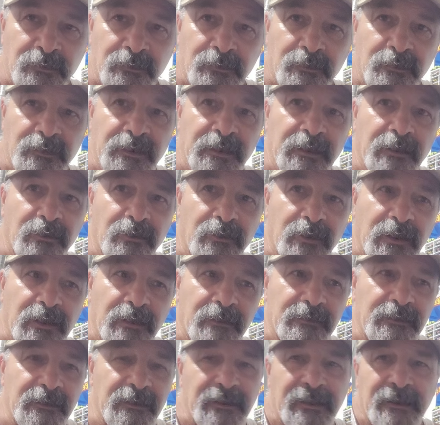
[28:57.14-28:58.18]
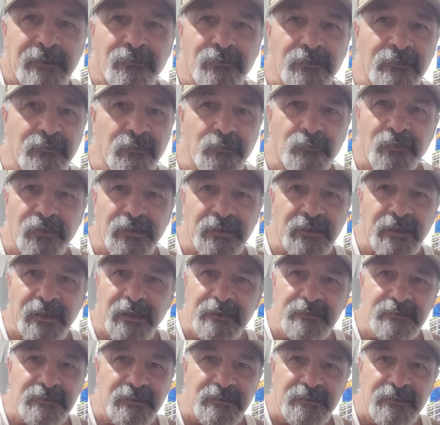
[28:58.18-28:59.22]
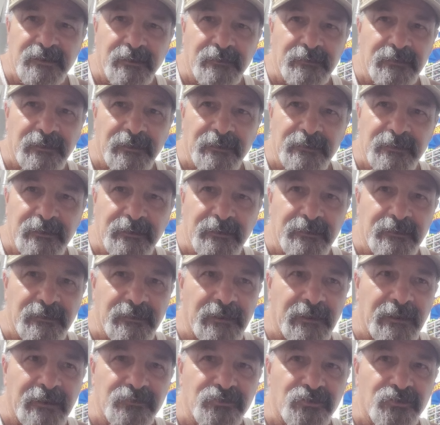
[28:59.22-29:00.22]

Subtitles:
And I'll go down there, and I don't even bring cars to sell down there, the car